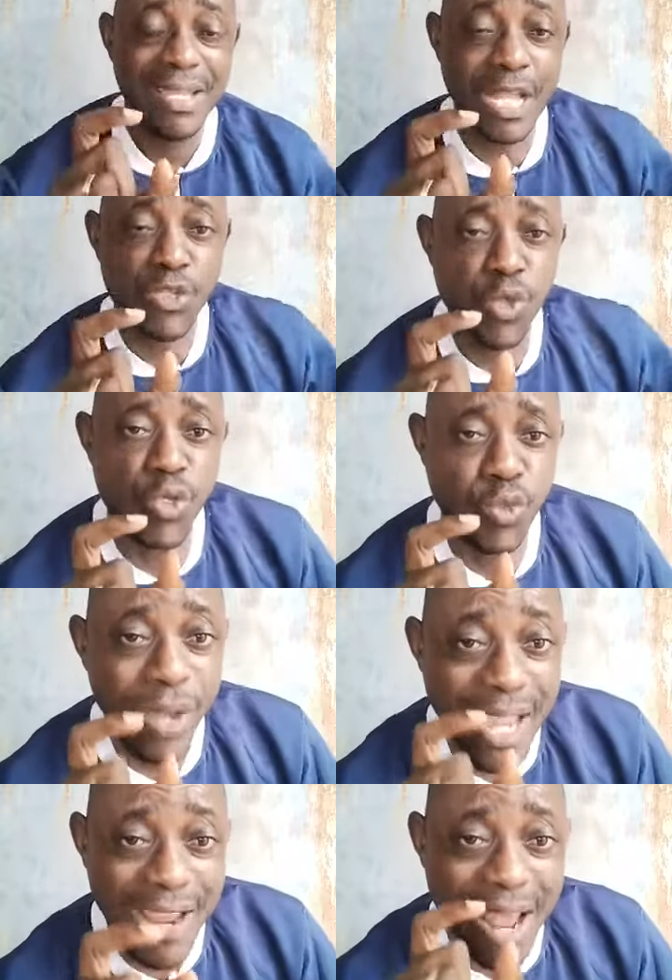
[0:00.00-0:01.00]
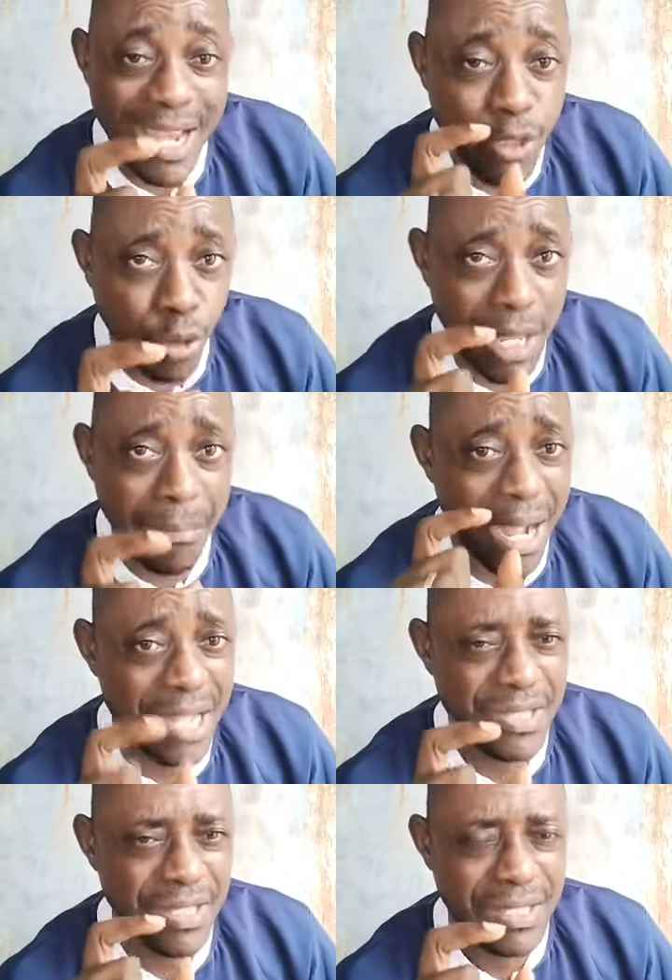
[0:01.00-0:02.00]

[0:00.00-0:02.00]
Now, just two areas they talk about,